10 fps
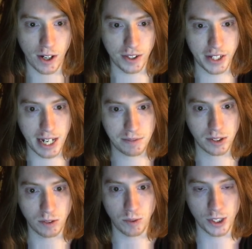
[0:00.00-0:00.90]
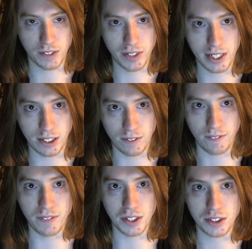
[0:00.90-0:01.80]
the absolute worst vehicle
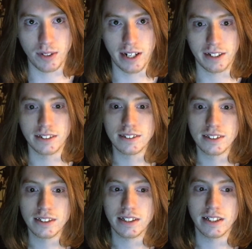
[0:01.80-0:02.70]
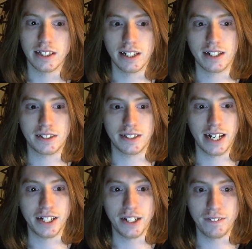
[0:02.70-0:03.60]
from Volkswagen. It's the
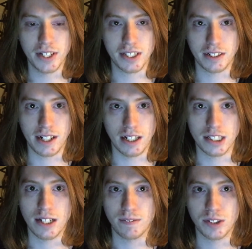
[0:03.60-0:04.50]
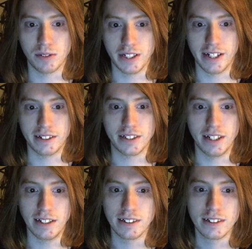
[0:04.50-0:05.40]
ID Vision concept for
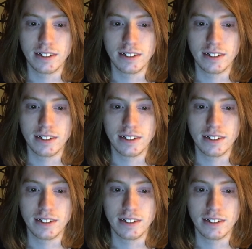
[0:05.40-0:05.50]
2018.